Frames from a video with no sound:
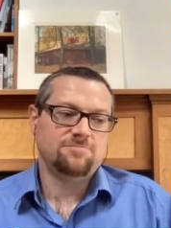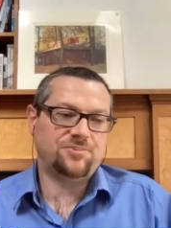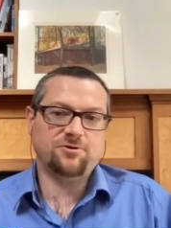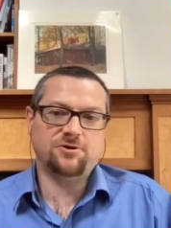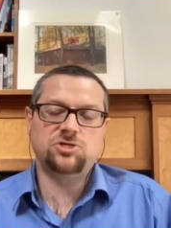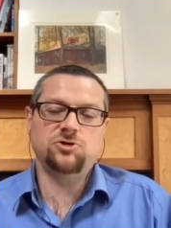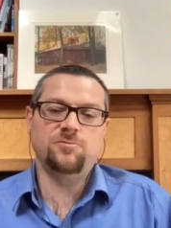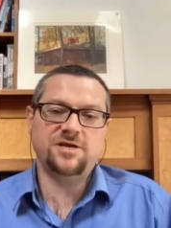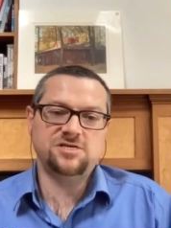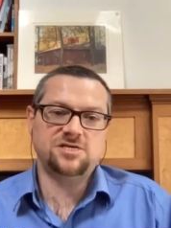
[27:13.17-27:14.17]
but there are too
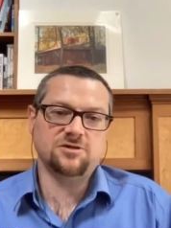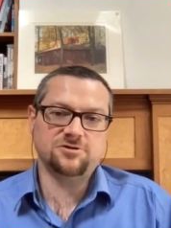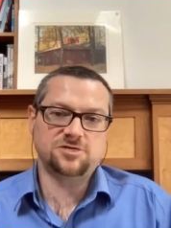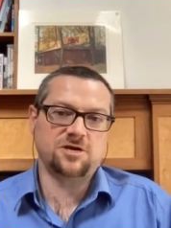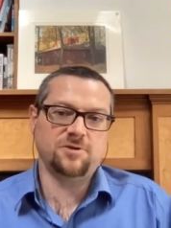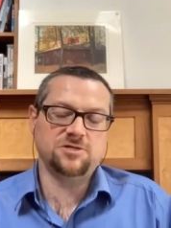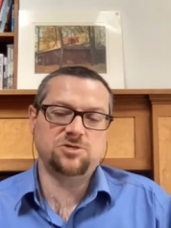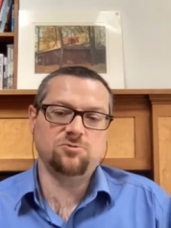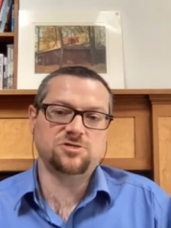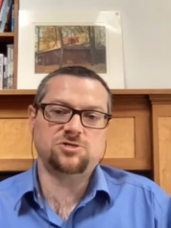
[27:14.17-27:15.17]
many sellers coming
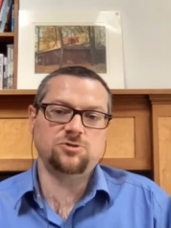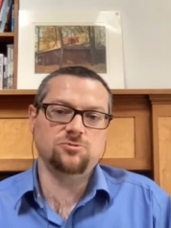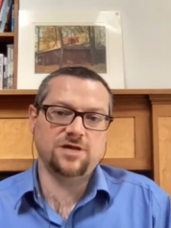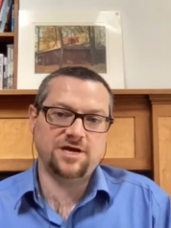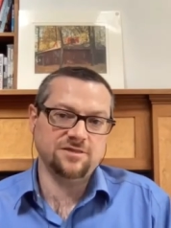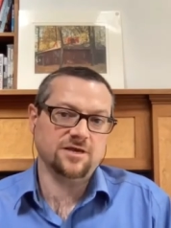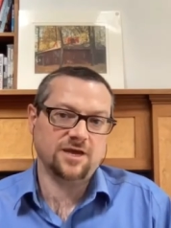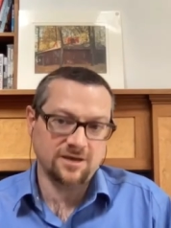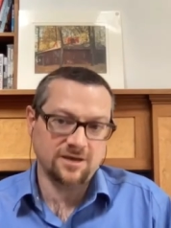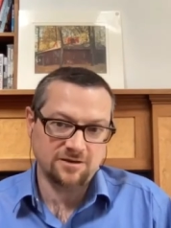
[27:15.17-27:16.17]
to us too late in the
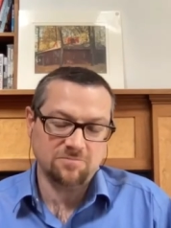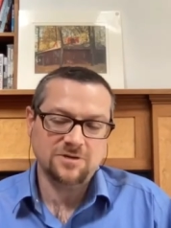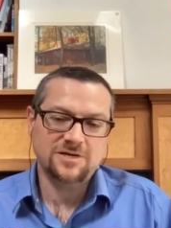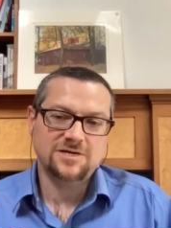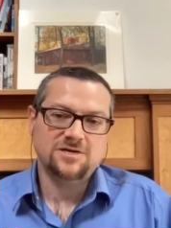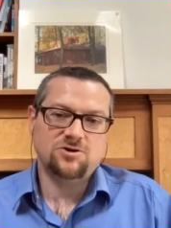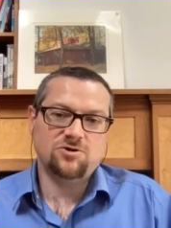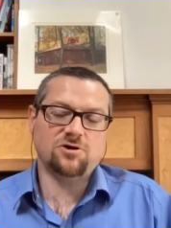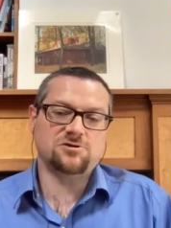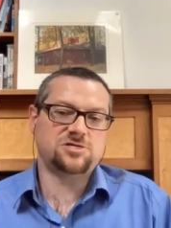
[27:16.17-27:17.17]
game
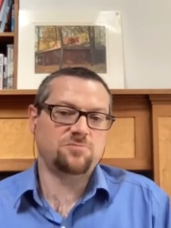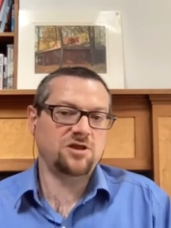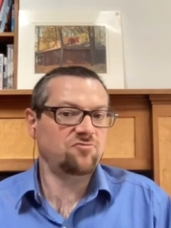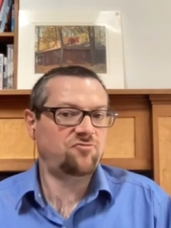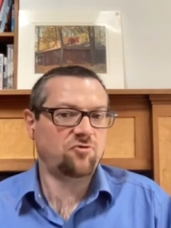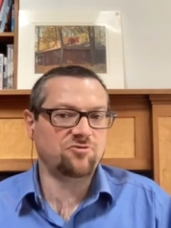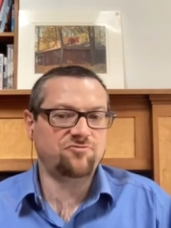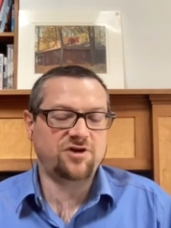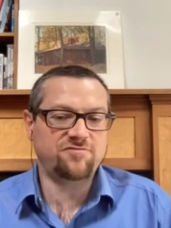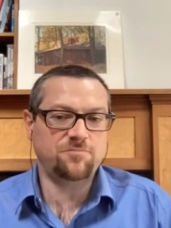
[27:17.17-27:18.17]
who are submitting four
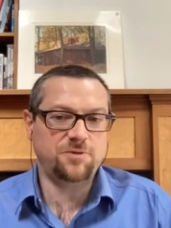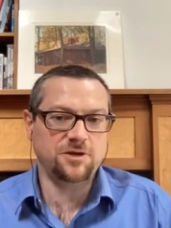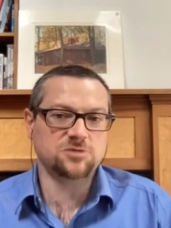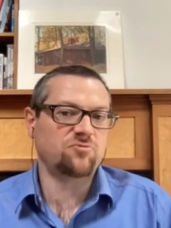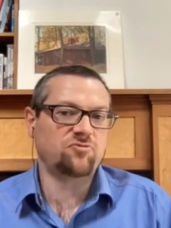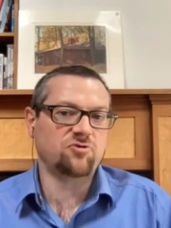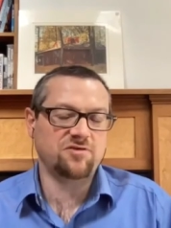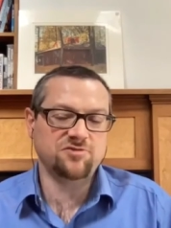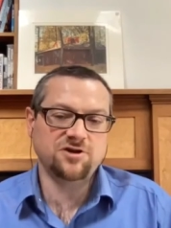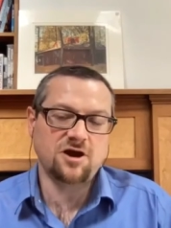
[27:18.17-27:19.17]
and five appeals before
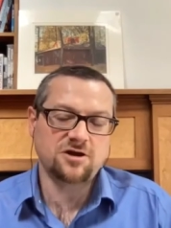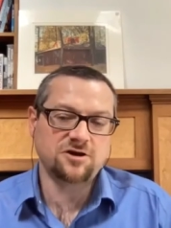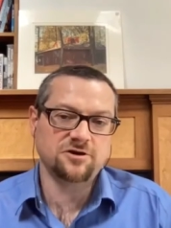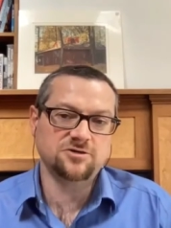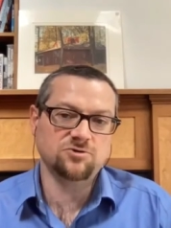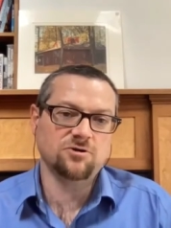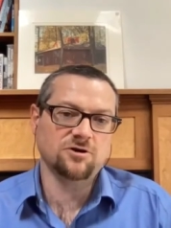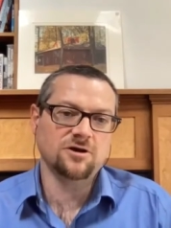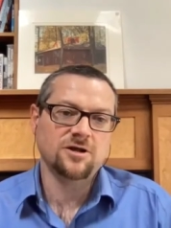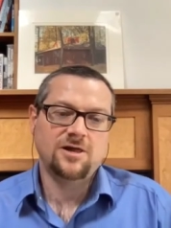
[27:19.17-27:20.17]
they even knock on our
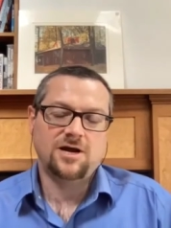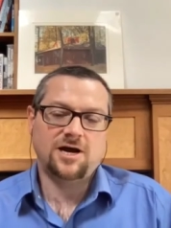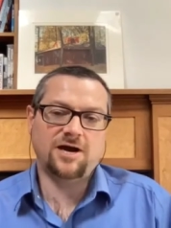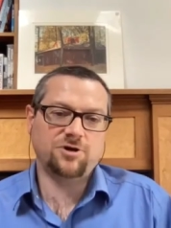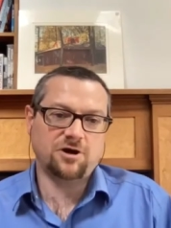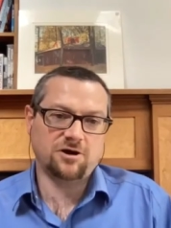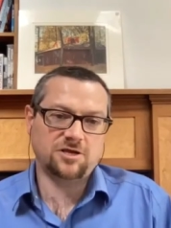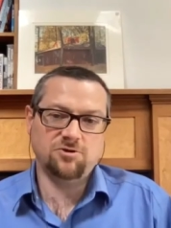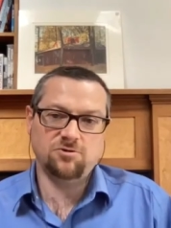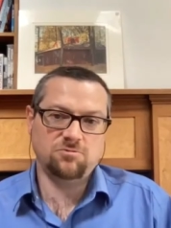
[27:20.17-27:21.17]
door. I would
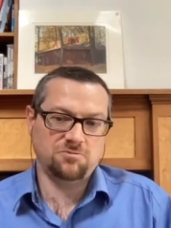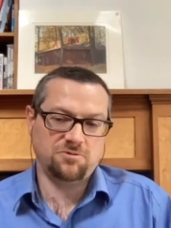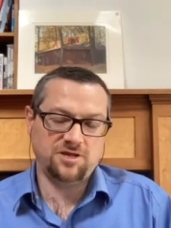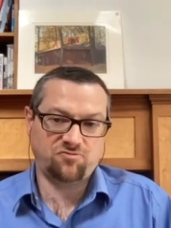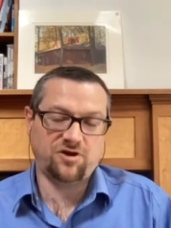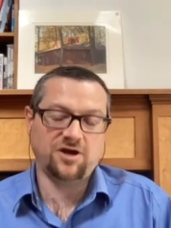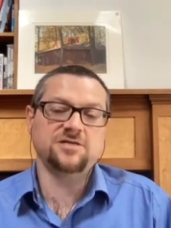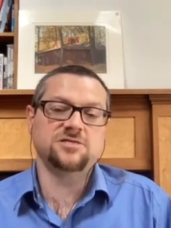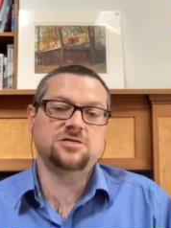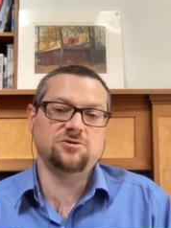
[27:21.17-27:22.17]
argue it's
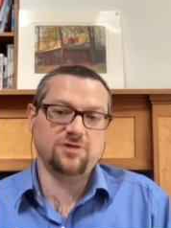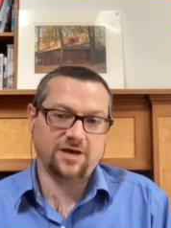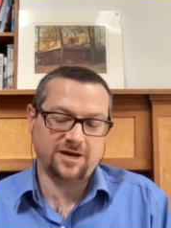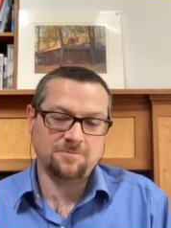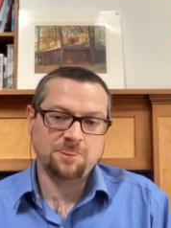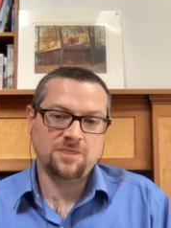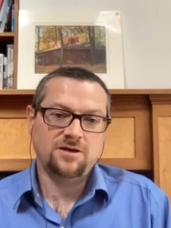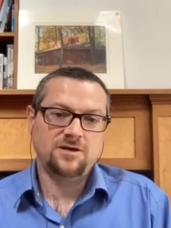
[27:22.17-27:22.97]
fine to do that,